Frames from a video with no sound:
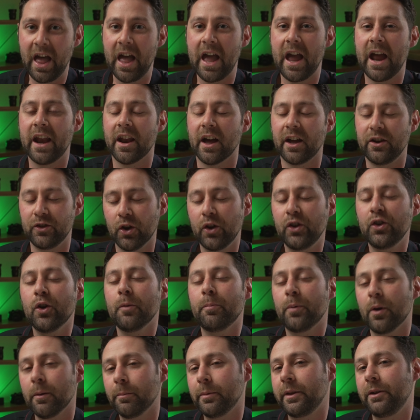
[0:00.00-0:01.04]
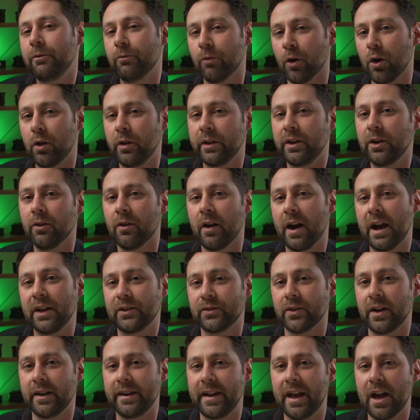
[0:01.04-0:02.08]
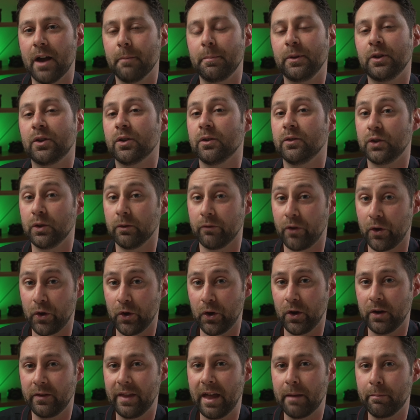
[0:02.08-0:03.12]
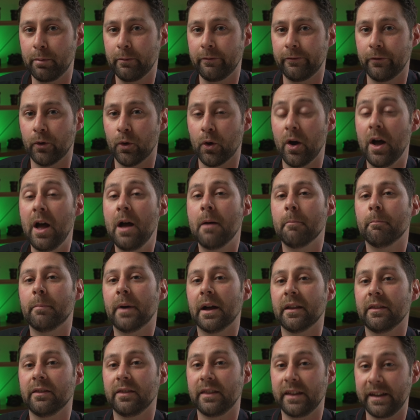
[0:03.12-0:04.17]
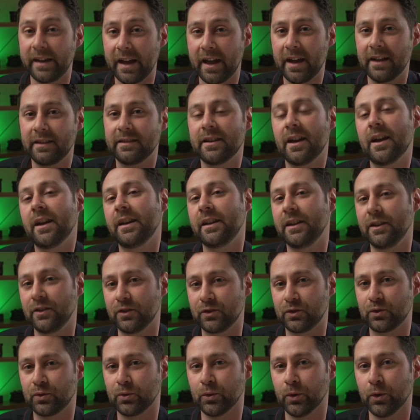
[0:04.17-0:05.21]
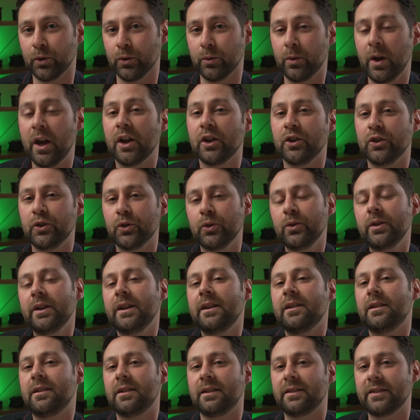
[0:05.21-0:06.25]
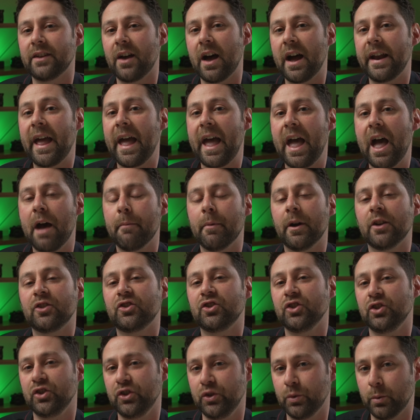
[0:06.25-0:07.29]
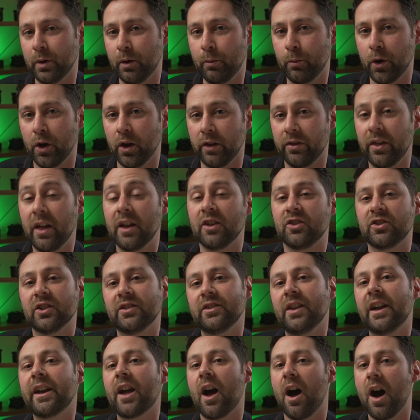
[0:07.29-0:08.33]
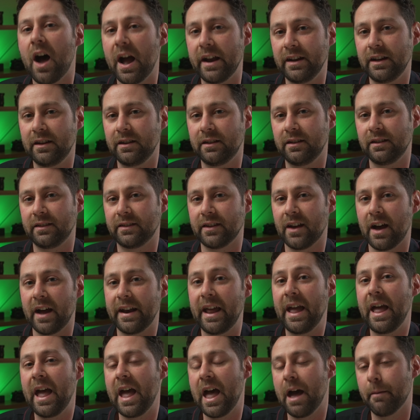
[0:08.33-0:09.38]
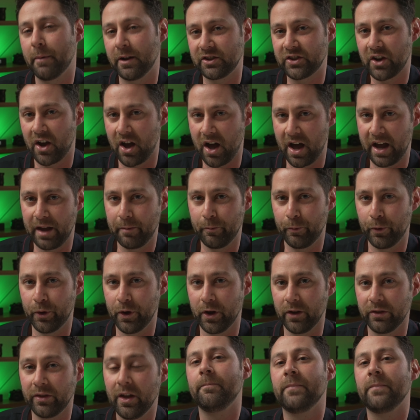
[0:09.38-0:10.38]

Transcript: And I know you're probably rolling your eyes right now because you've heard that before, but the answer is true. You need to decide how much you are worth, just like I need to decide how much I'm worth.